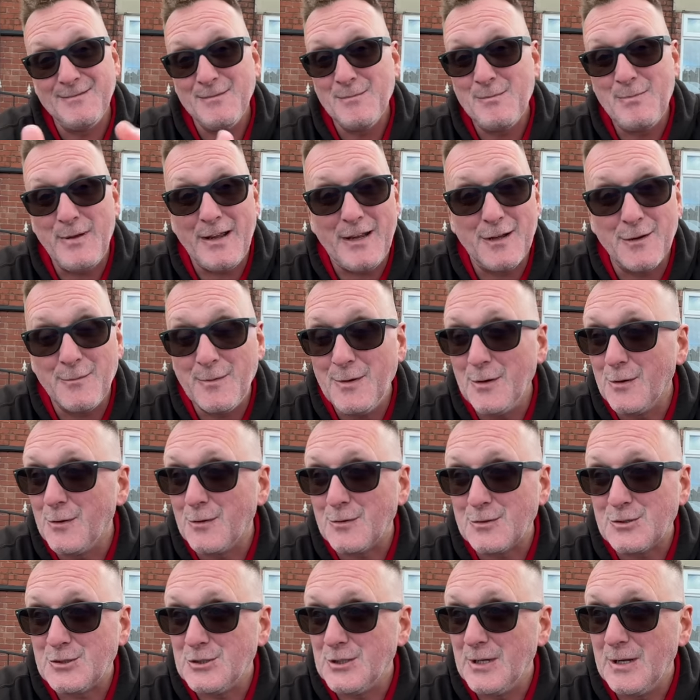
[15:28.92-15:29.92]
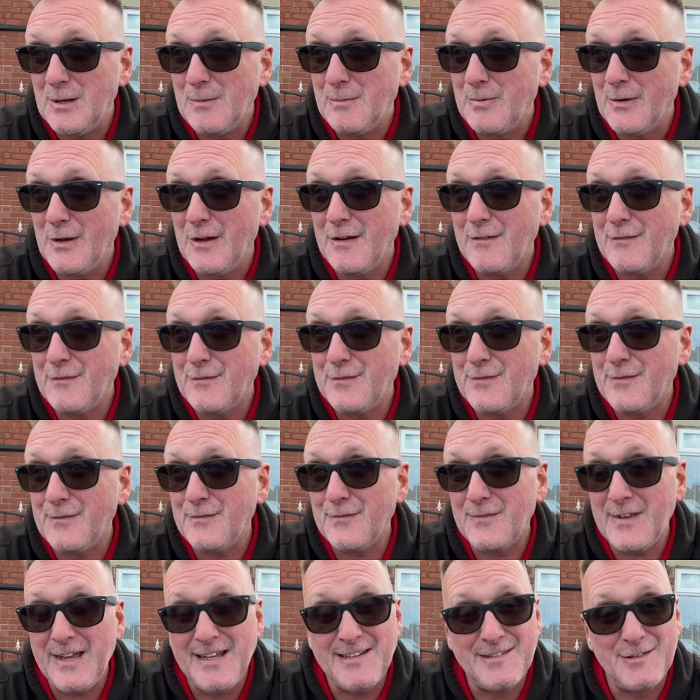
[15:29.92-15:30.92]
big up Yorkshire, but
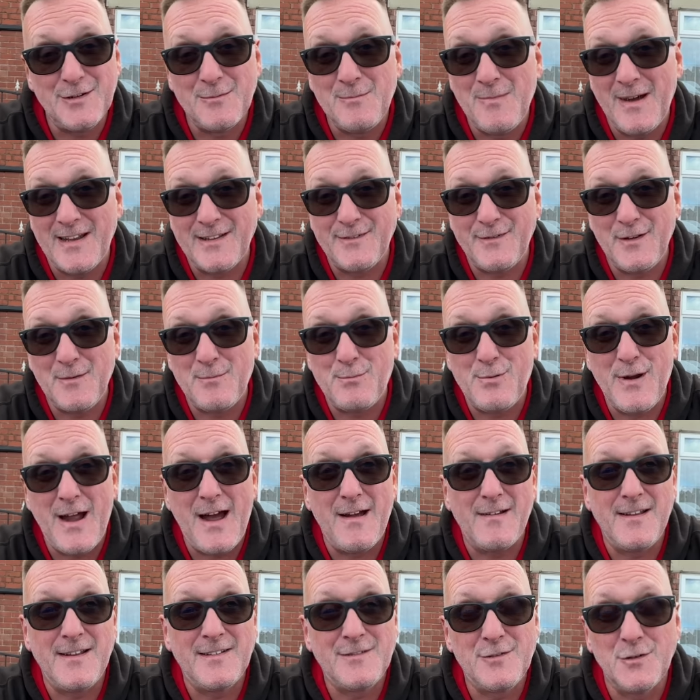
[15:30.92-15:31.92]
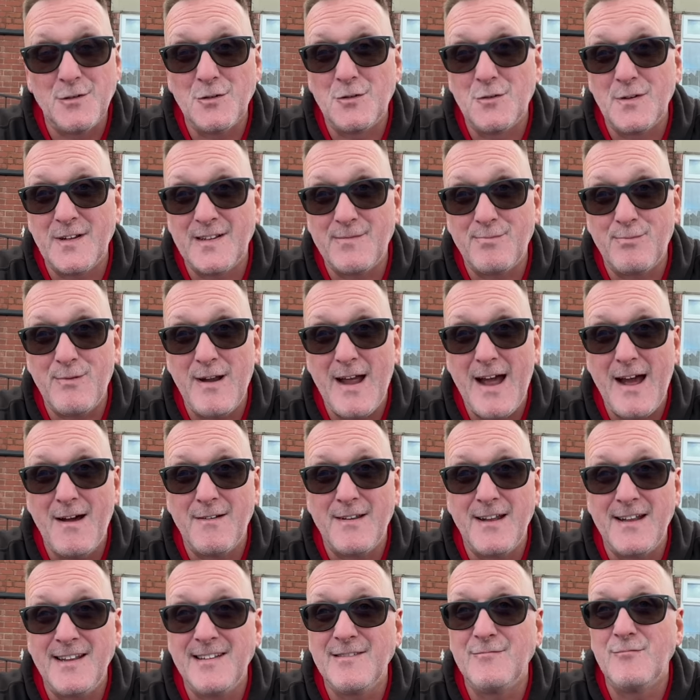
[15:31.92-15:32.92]
he's done Mansfield proud, he's done Chris proud,
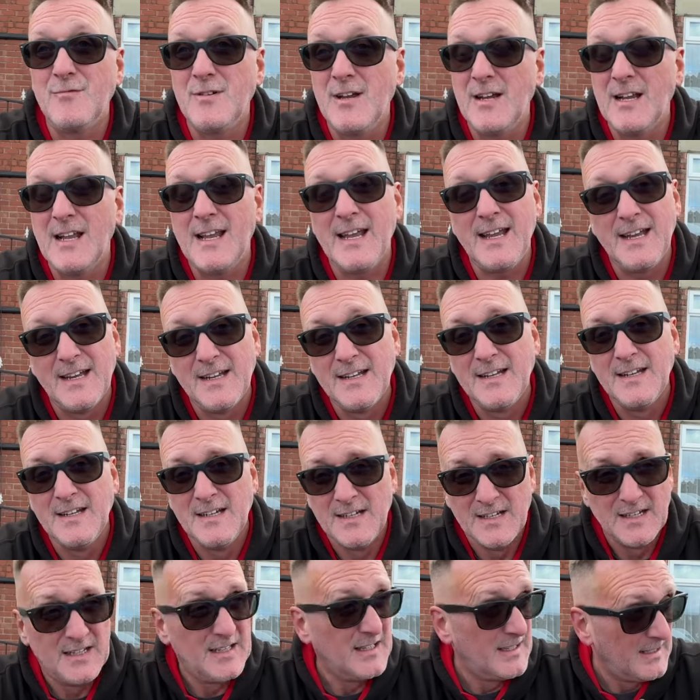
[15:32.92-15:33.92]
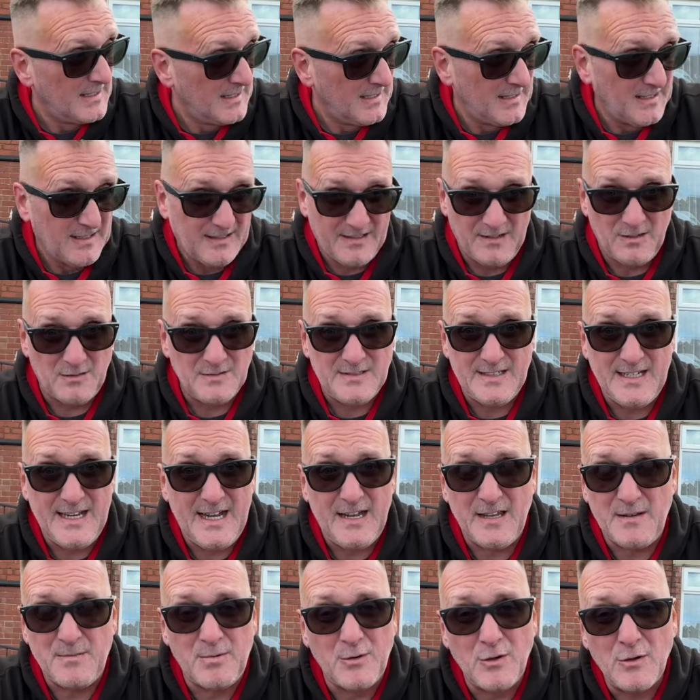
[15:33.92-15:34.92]
and he's really knocked it
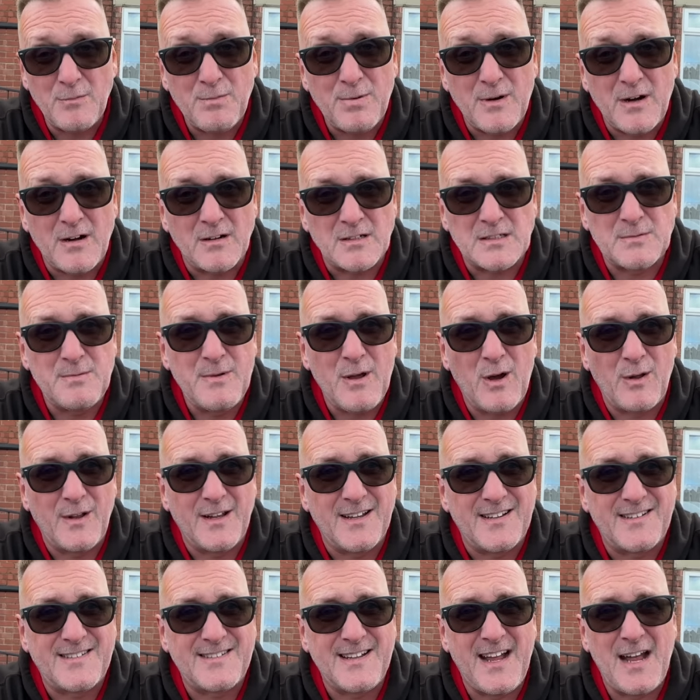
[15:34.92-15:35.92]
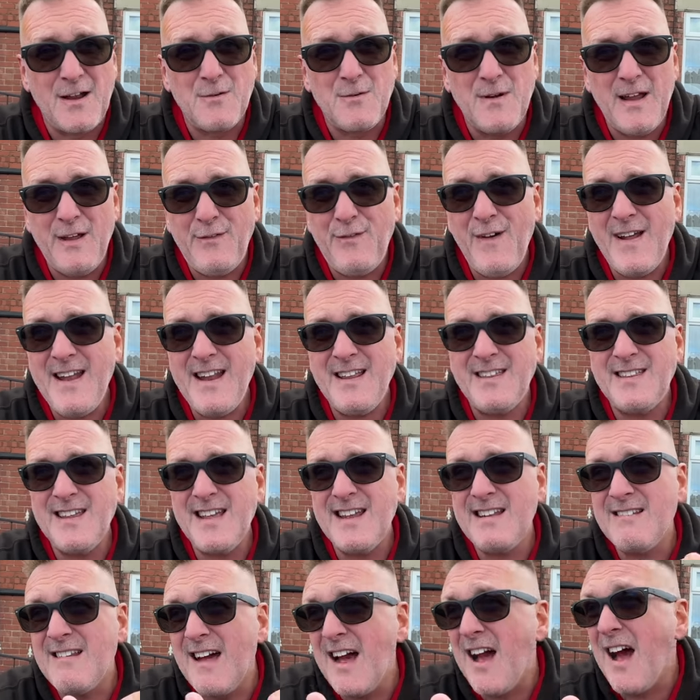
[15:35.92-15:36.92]
out of the ballpark, to be honest. So if
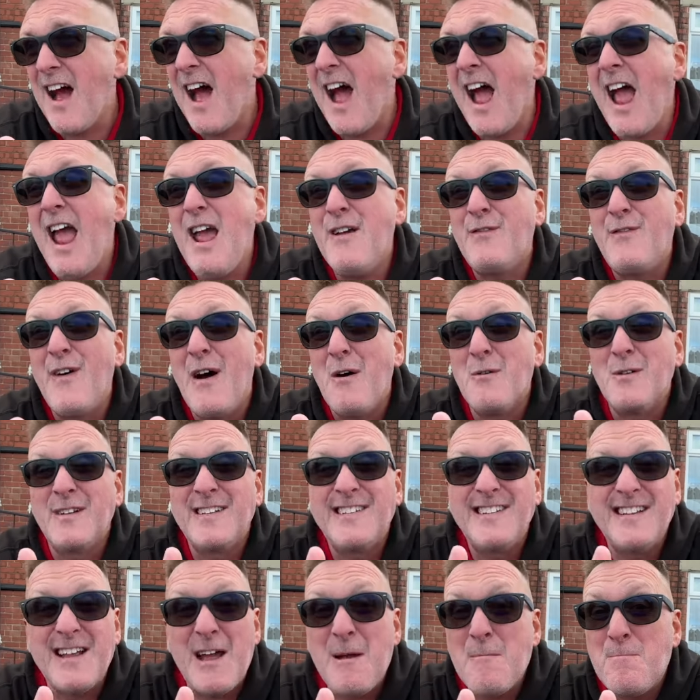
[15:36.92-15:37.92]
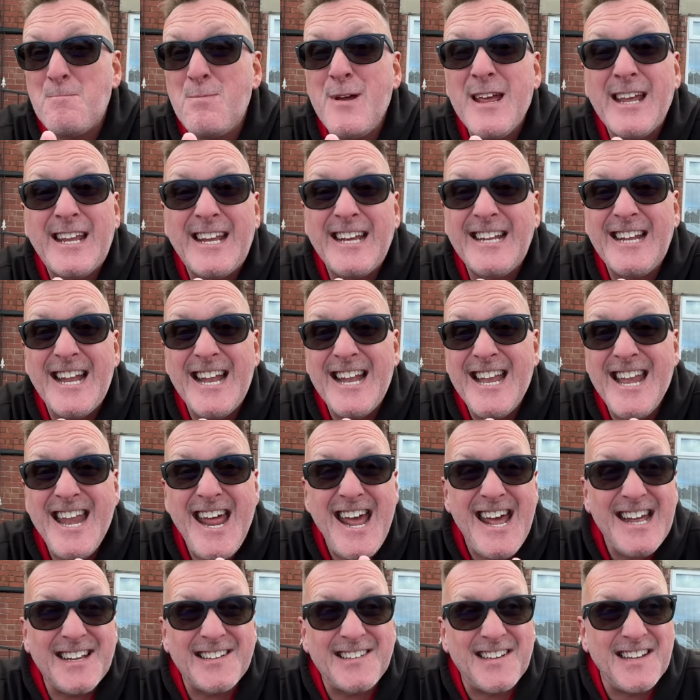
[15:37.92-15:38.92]
anything, if I was picking at
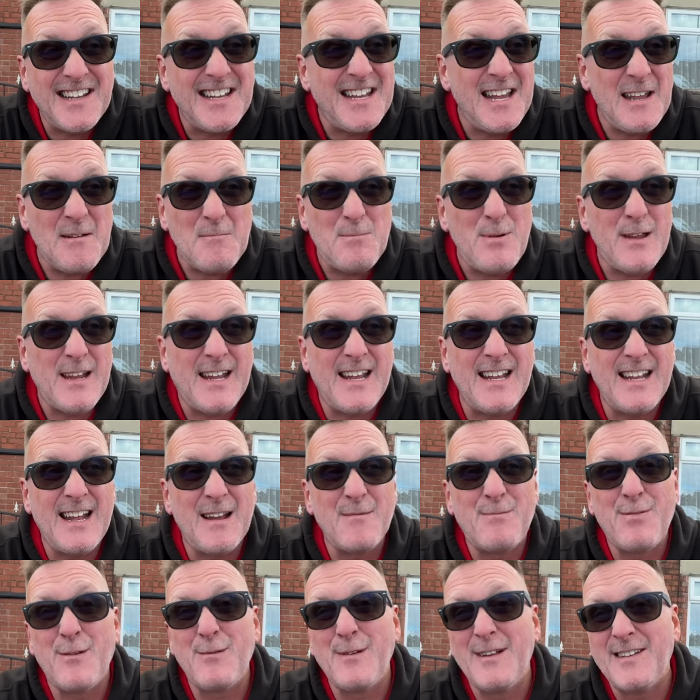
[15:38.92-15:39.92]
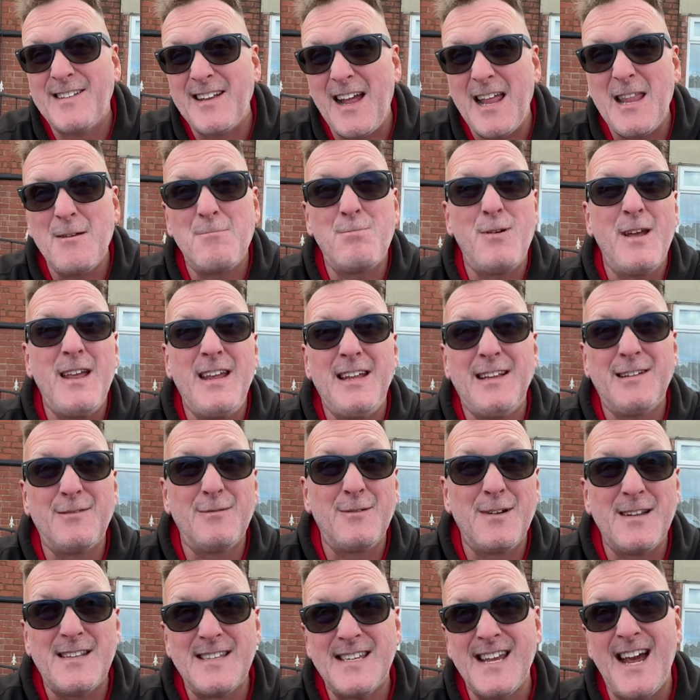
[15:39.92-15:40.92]
nits and nitpicking, I'd probably say the peas
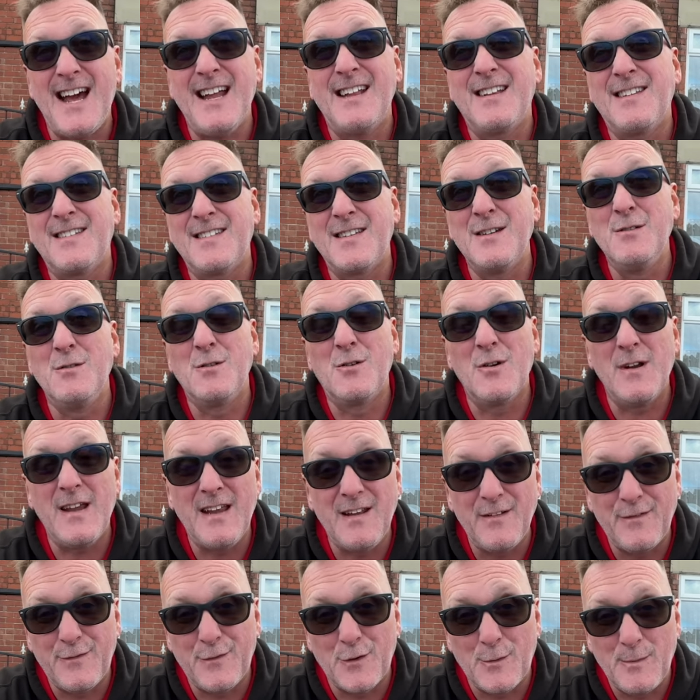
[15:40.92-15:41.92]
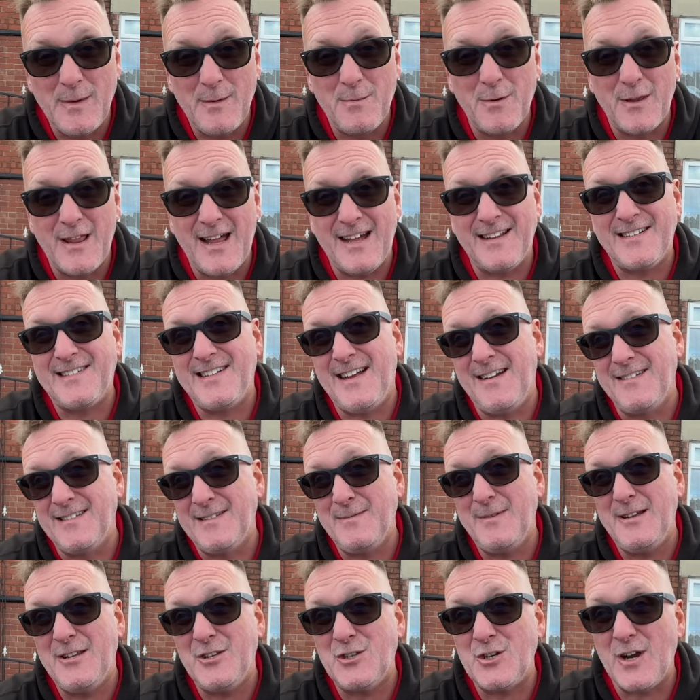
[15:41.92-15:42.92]
were a tad too green for me, but that sounds a
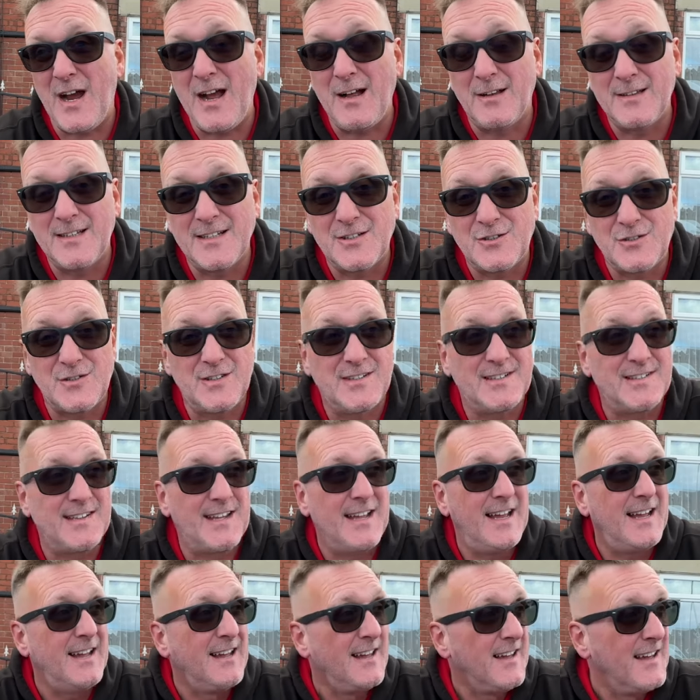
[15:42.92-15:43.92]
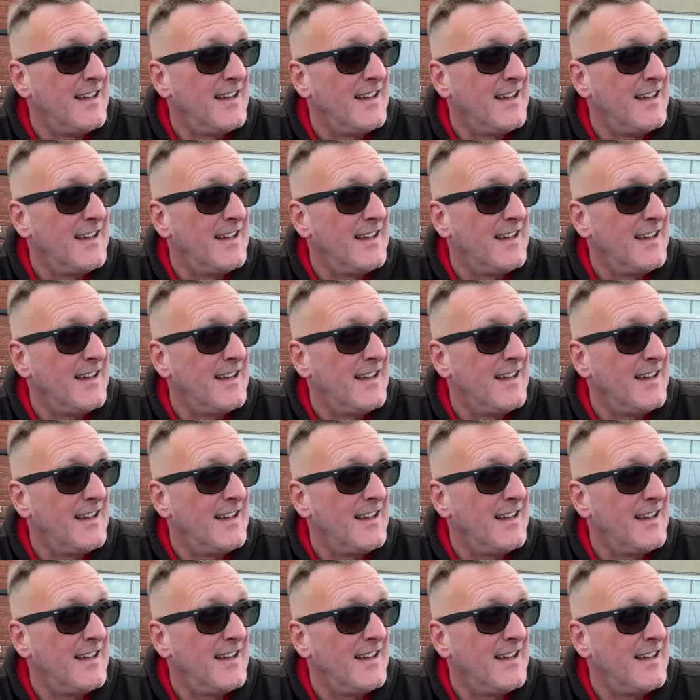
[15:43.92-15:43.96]
bit childish, doesn't it?